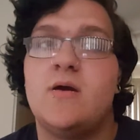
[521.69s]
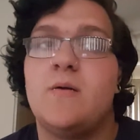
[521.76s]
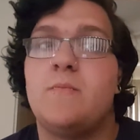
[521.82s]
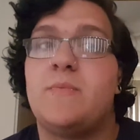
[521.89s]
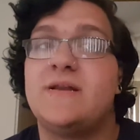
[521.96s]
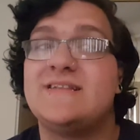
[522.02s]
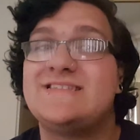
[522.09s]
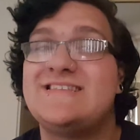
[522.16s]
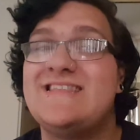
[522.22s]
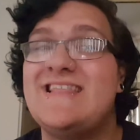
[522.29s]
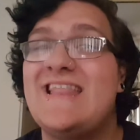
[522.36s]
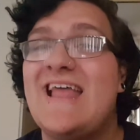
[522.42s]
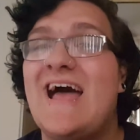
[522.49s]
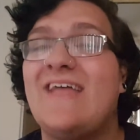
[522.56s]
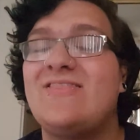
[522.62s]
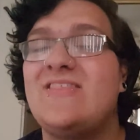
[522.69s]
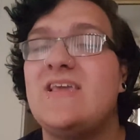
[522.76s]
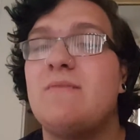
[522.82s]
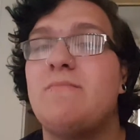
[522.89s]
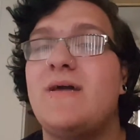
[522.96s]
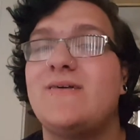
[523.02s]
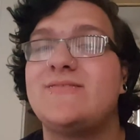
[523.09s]
but it's not the
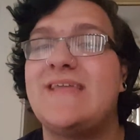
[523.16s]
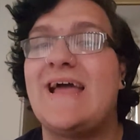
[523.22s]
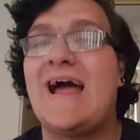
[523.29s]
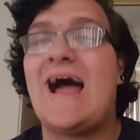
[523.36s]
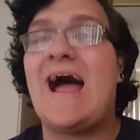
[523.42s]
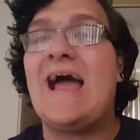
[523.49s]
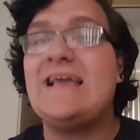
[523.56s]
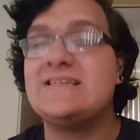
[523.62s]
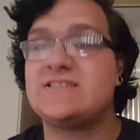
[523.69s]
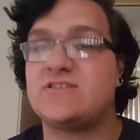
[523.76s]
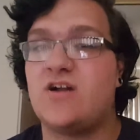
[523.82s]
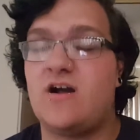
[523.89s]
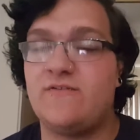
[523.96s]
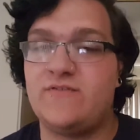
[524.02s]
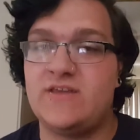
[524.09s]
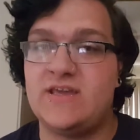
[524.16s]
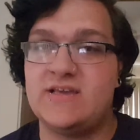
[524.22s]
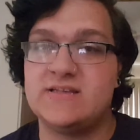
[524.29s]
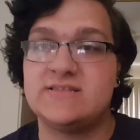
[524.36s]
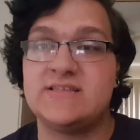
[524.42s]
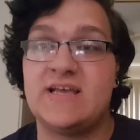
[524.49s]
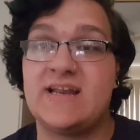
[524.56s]
amount that iced coffee
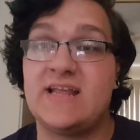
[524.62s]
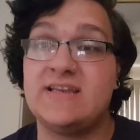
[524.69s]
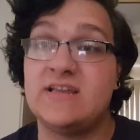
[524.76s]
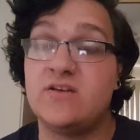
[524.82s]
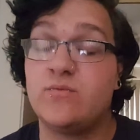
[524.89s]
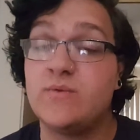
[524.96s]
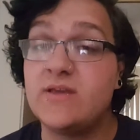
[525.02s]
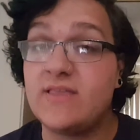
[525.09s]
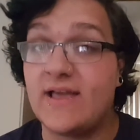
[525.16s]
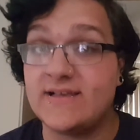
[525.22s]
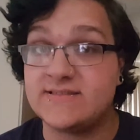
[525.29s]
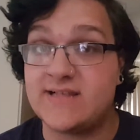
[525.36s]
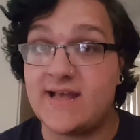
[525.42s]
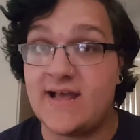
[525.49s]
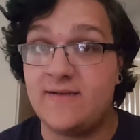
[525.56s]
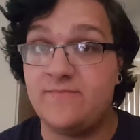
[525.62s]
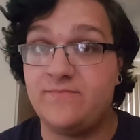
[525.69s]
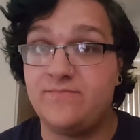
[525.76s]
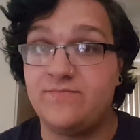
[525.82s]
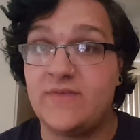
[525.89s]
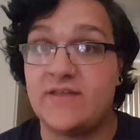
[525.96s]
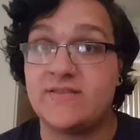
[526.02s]
is, and I didn't realize that.
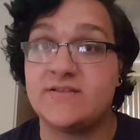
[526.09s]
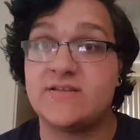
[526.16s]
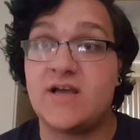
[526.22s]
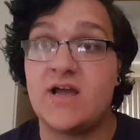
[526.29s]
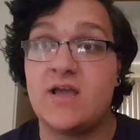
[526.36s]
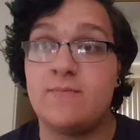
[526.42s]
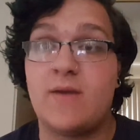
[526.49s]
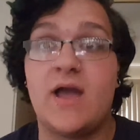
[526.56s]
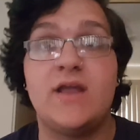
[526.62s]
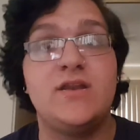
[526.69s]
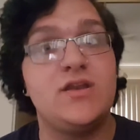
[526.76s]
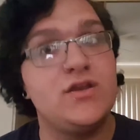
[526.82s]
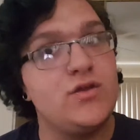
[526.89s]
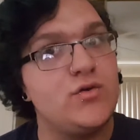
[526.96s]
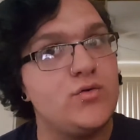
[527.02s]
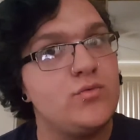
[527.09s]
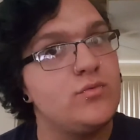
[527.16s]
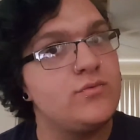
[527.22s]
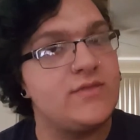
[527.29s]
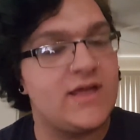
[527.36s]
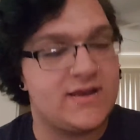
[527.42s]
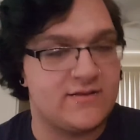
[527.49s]
At the time, I
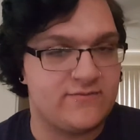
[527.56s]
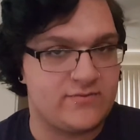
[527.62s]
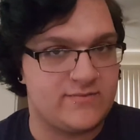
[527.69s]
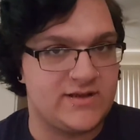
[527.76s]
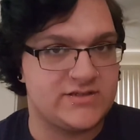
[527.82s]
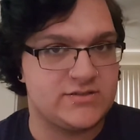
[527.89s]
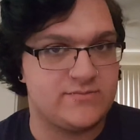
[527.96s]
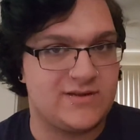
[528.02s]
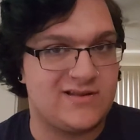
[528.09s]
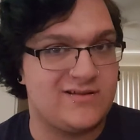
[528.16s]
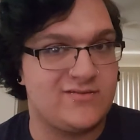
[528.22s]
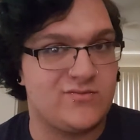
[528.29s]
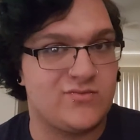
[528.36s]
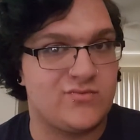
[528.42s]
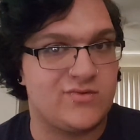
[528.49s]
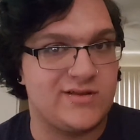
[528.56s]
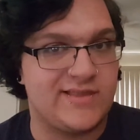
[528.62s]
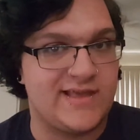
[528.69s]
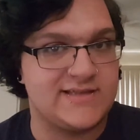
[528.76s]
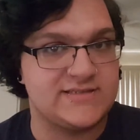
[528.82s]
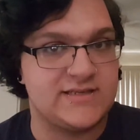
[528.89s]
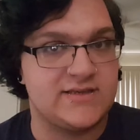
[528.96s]
knew that information, but I didn't
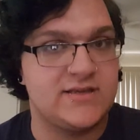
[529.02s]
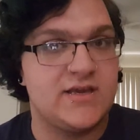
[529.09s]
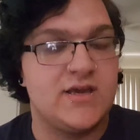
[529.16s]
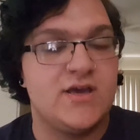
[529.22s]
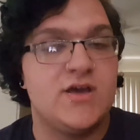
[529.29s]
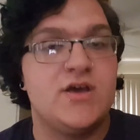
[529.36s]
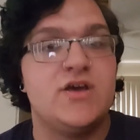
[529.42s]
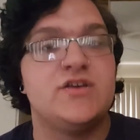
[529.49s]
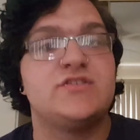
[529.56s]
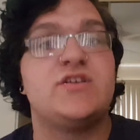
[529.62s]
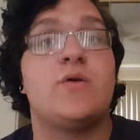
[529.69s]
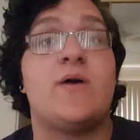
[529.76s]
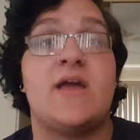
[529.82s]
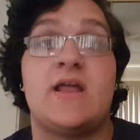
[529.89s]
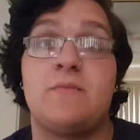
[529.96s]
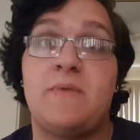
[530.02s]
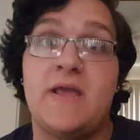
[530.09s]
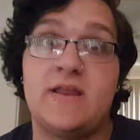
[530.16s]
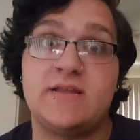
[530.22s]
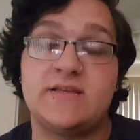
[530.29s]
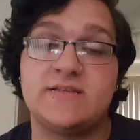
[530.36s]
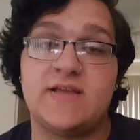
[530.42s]
realize it. So I had a
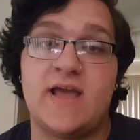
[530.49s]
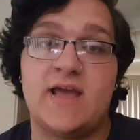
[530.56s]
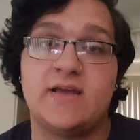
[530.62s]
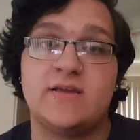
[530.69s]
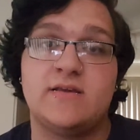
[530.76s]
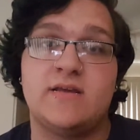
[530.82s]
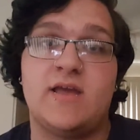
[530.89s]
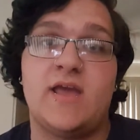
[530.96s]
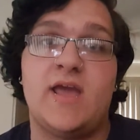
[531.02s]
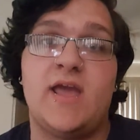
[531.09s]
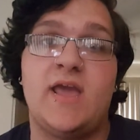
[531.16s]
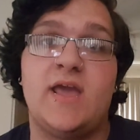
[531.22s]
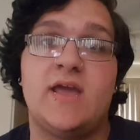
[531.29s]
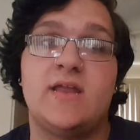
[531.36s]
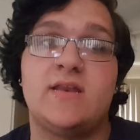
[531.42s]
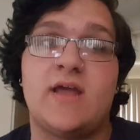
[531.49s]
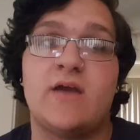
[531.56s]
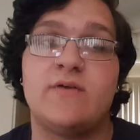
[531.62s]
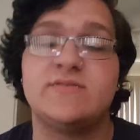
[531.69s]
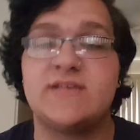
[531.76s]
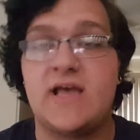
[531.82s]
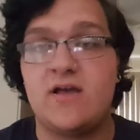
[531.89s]
panic attack. And I
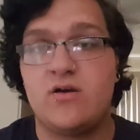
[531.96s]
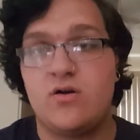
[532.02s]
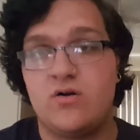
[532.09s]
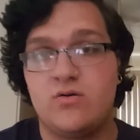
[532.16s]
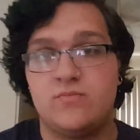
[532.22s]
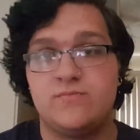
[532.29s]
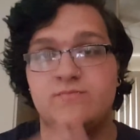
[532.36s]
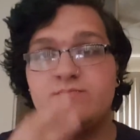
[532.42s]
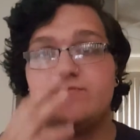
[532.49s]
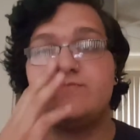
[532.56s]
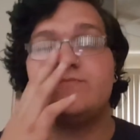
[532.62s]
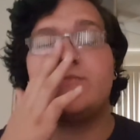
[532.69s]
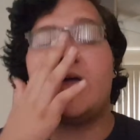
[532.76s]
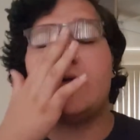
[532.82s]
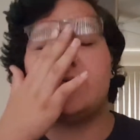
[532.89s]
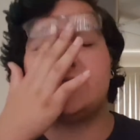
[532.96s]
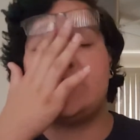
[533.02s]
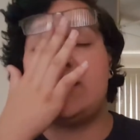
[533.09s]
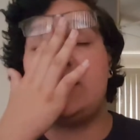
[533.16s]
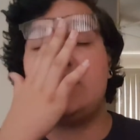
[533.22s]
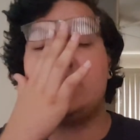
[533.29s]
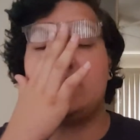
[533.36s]
was at home. I was
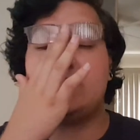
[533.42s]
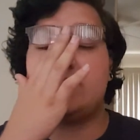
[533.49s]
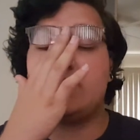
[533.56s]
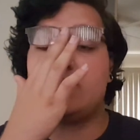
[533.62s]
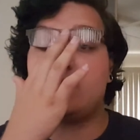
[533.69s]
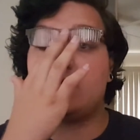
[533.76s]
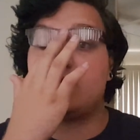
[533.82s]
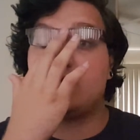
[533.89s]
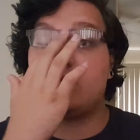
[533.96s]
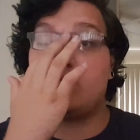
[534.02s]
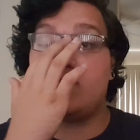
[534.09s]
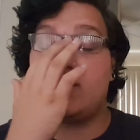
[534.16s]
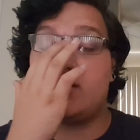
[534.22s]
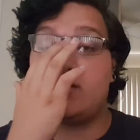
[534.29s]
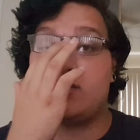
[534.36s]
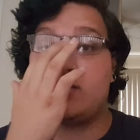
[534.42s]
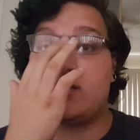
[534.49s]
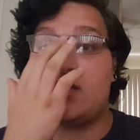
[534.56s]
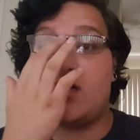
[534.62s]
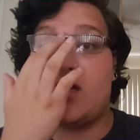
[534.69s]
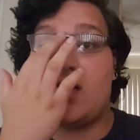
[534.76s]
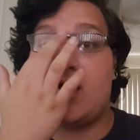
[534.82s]
eating dinner with
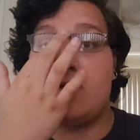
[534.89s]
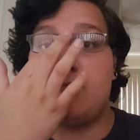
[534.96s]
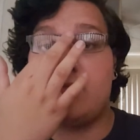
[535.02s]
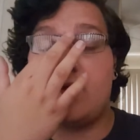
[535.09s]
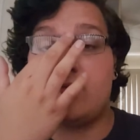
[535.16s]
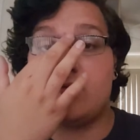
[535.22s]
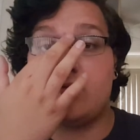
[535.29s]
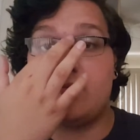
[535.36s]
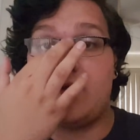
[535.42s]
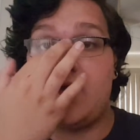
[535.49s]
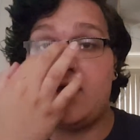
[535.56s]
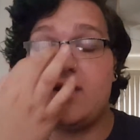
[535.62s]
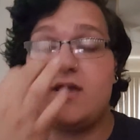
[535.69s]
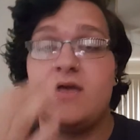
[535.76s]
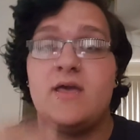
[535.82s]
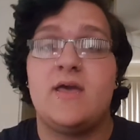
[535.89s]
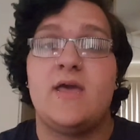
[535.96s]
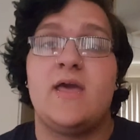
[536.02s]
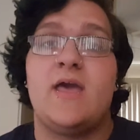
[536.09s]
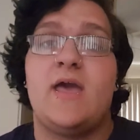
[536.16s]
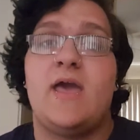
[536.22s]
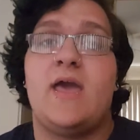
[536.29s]
my roommate.
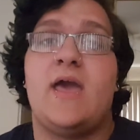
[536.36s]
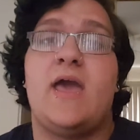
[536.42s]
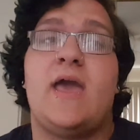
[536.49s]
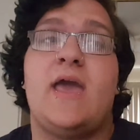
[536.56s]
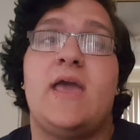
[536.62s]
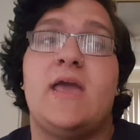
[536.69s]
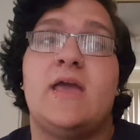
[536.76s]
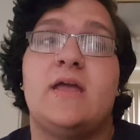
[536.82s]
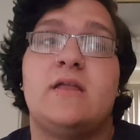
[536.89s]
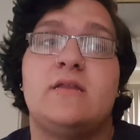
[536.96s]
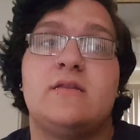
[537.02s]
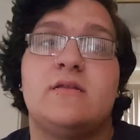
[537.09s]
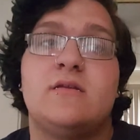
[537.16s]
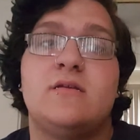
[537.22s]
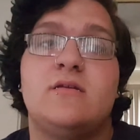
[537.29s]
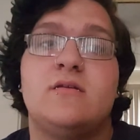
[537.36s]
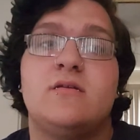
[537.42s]
And